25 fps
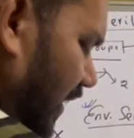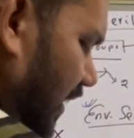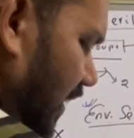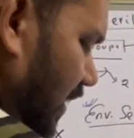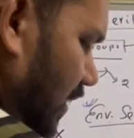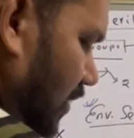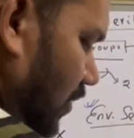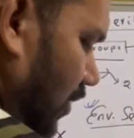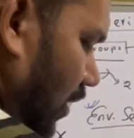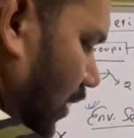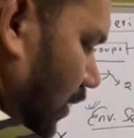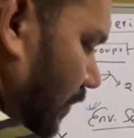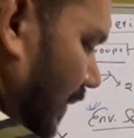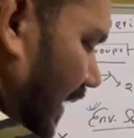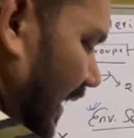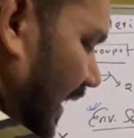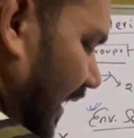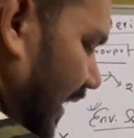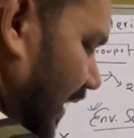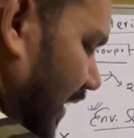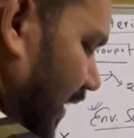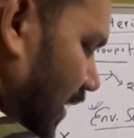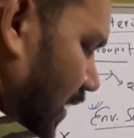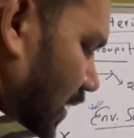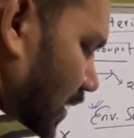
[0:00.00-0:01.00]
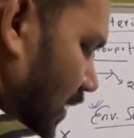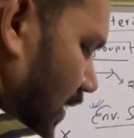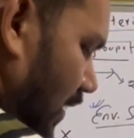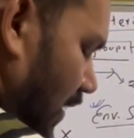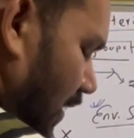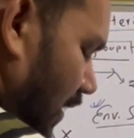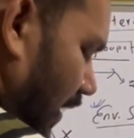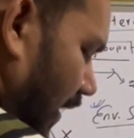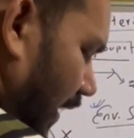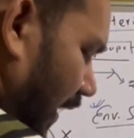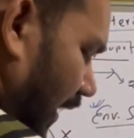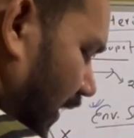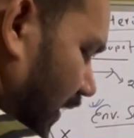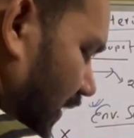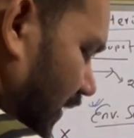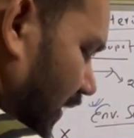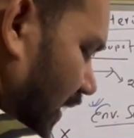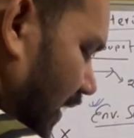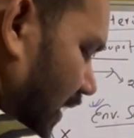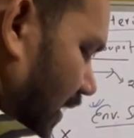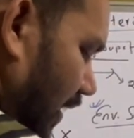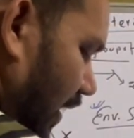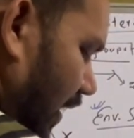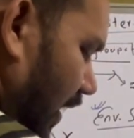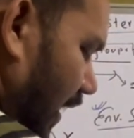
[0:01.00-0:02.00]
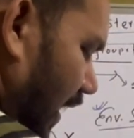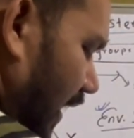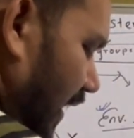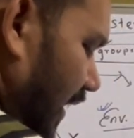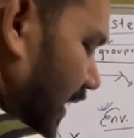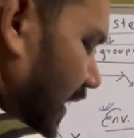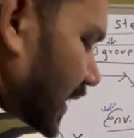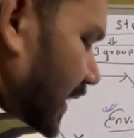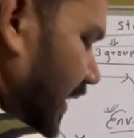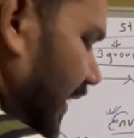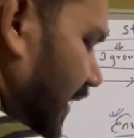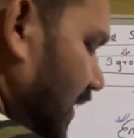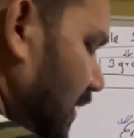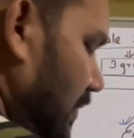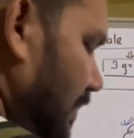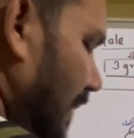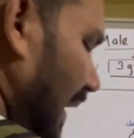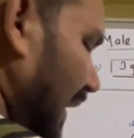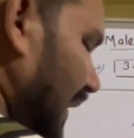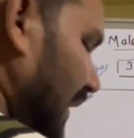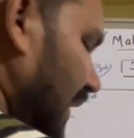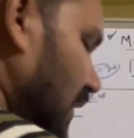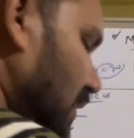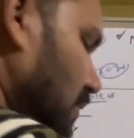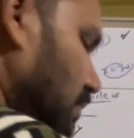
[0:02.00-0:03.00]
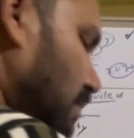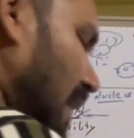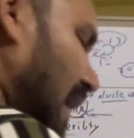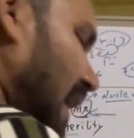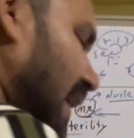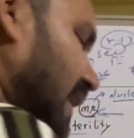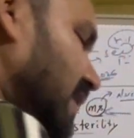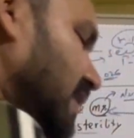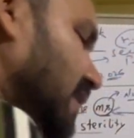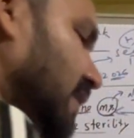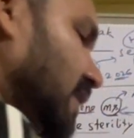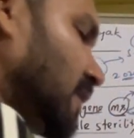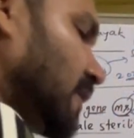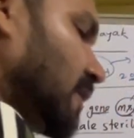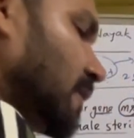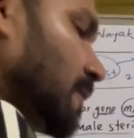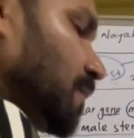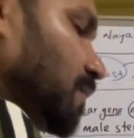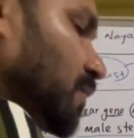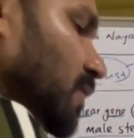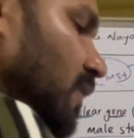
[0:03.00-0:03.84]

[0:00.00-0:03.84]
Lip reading: is normal allele. Another allele that is Barnage bar gene.